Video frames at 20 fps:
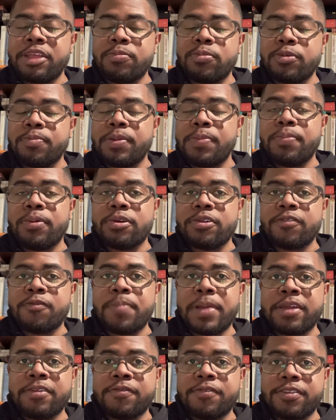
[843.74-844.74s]
it would be both of
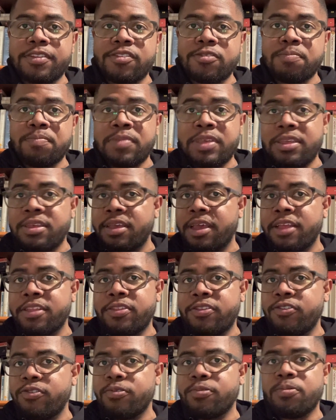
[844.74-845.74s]
benefit to me
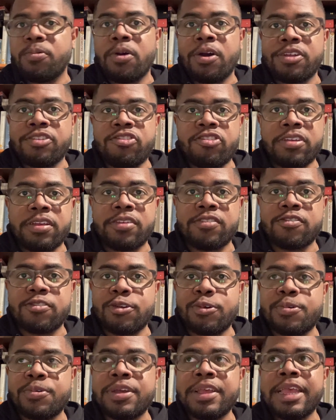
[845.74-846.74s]
and to you watching.
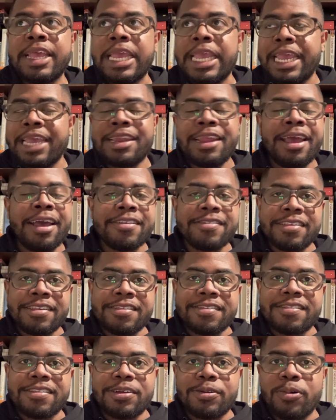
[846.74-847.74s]
So in
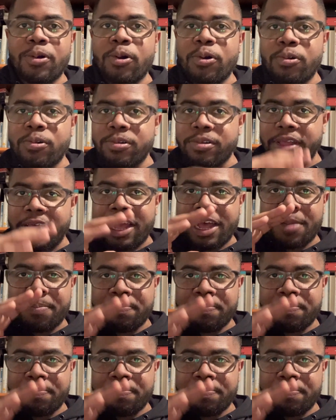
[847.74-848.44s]
essence, the whole